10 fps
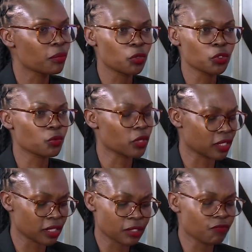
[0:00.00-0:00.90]
Because
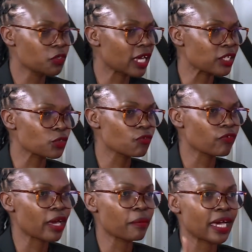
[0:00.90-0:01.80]
what, this food has no
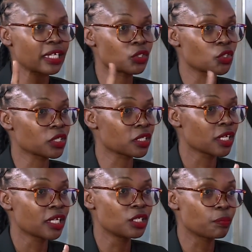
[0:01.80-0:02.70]
fiber, it's just
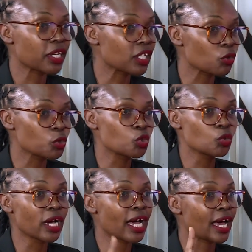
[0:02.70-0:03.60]
dependent on
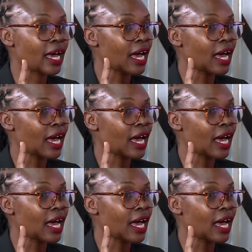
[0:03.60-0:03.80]
sugar,